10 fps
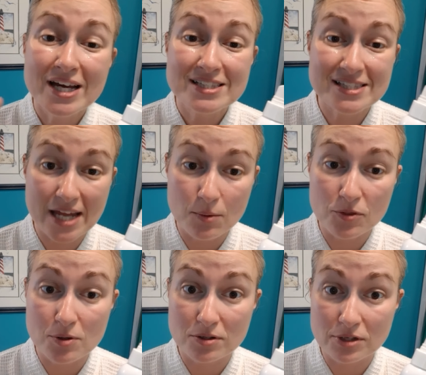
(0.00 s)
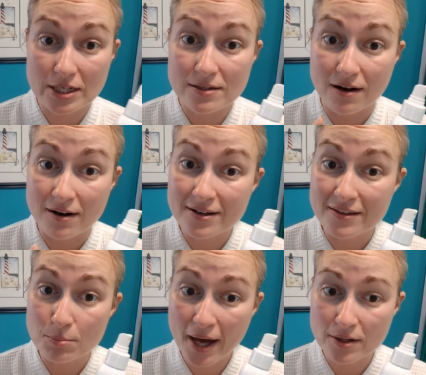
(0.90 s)
state what those ingredients are in
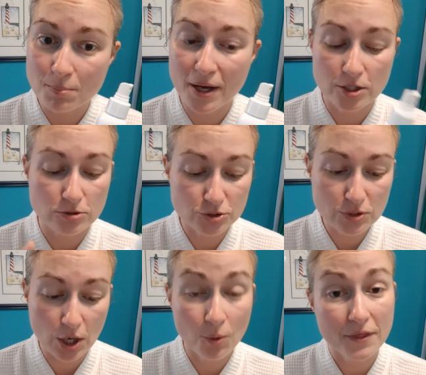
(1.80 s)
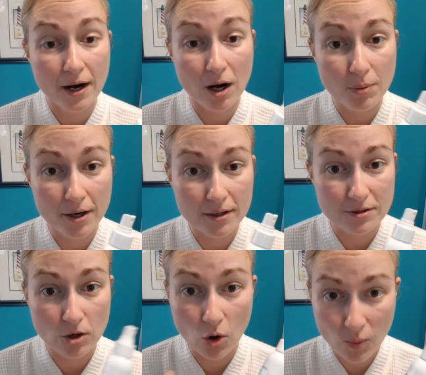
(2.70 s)
the bottle. But you do know that our products
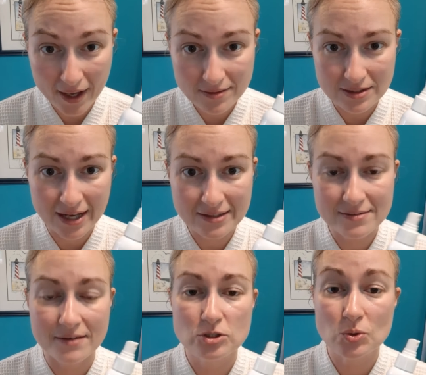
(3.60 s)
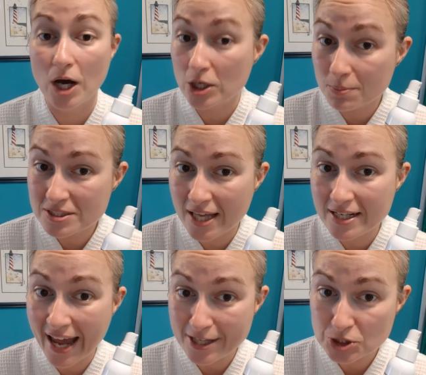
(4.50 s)
are always 97 to
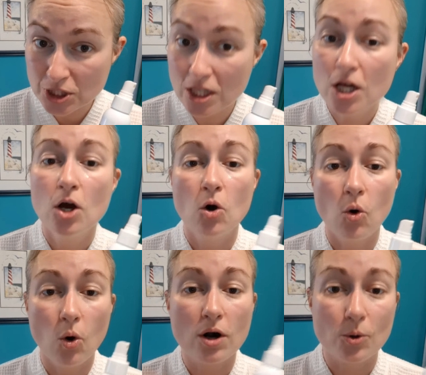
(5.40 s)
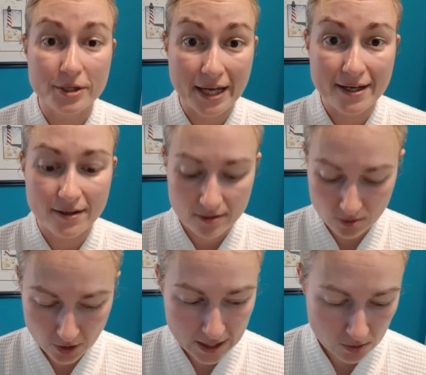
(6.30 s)
100% natural or organic. So
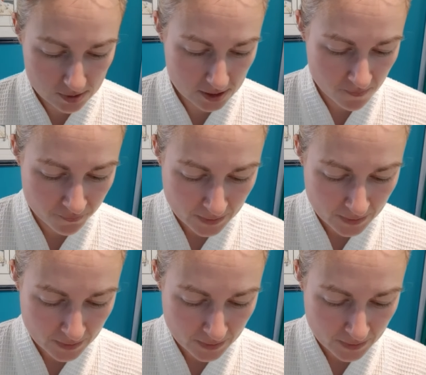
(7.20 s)
great news.